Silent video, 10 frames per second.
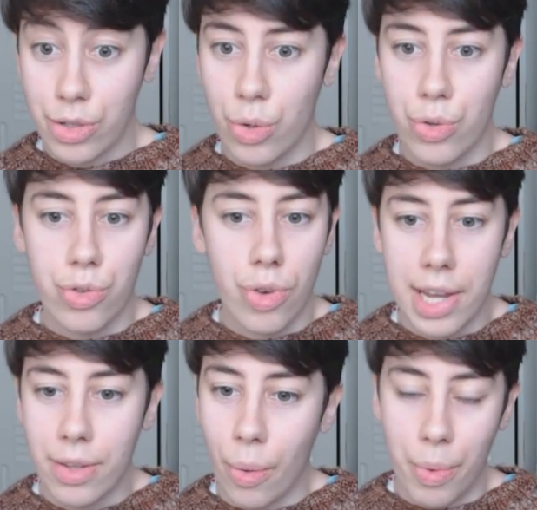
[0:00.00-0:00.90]
so
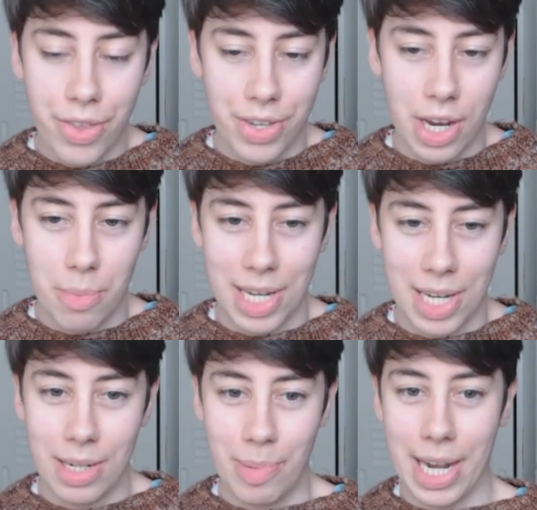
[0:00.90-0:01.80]
straight or with
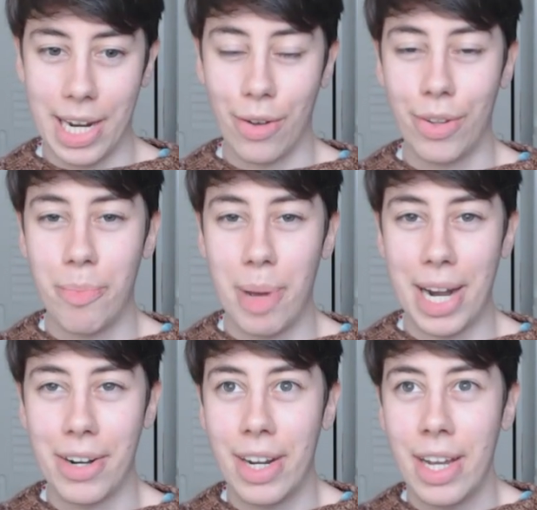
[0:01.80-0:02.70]
shaping depending on the
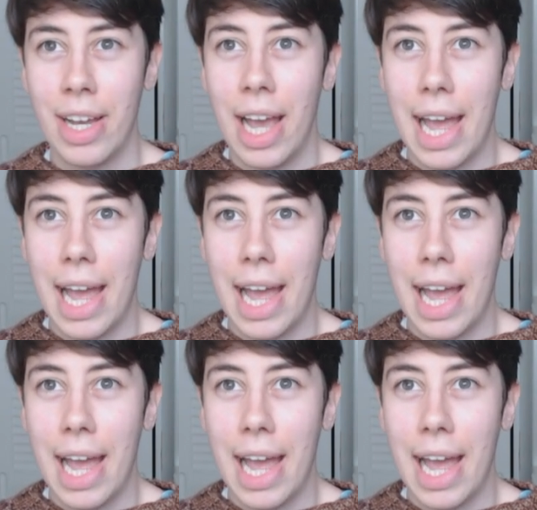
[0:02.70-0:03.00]
pattern.